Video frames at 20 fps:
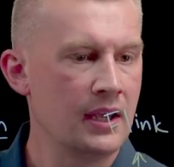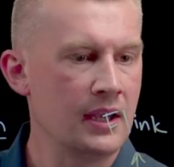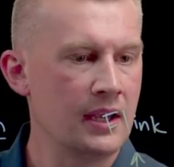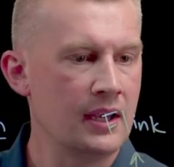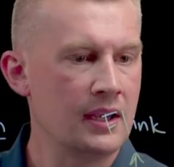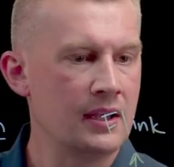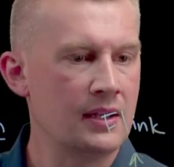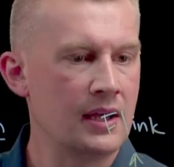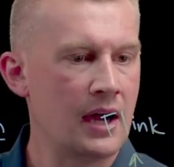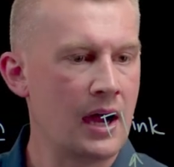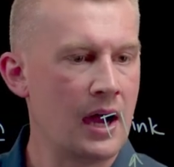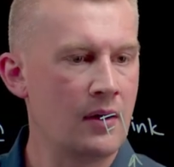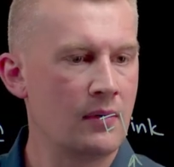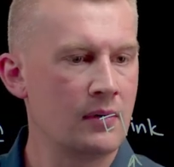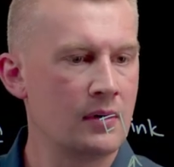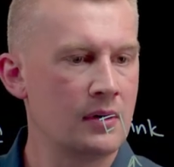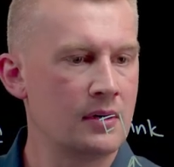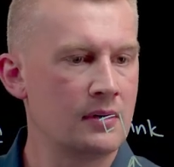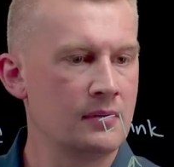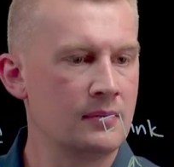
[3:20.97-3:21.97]
And
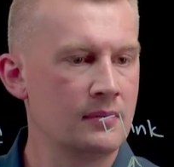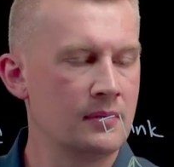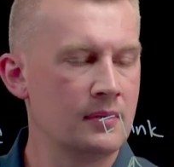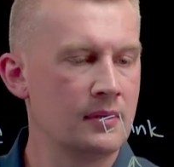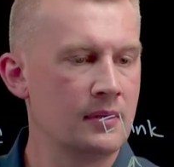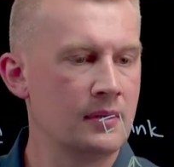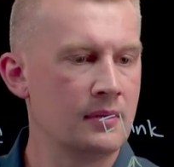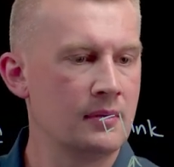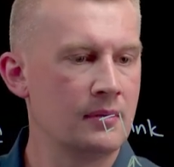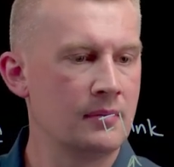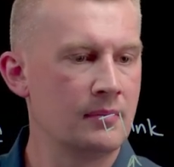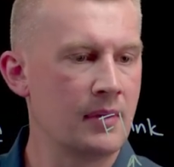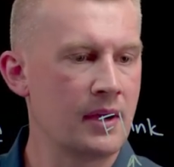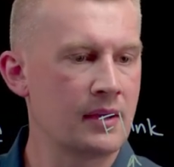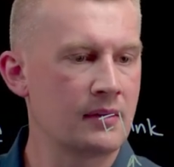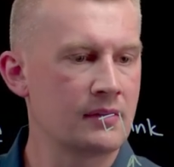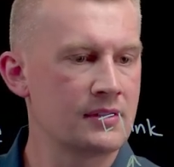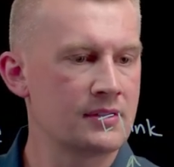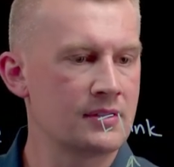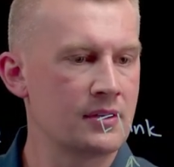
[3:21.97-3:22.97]
our
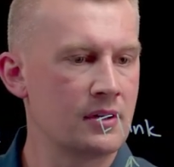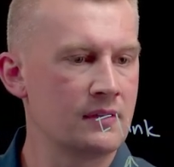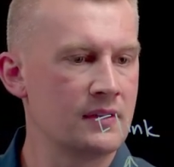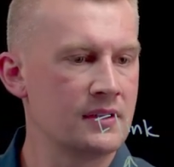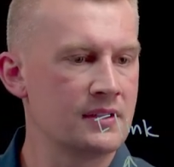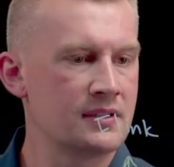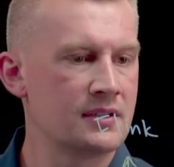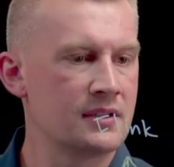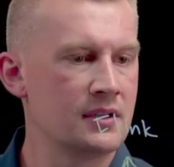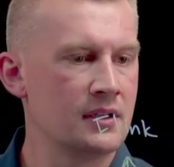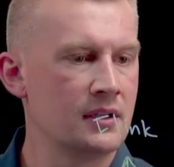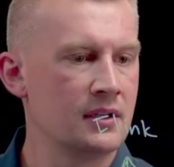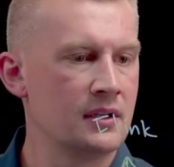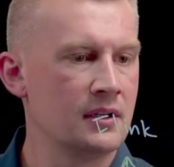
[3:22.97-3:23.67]
microservice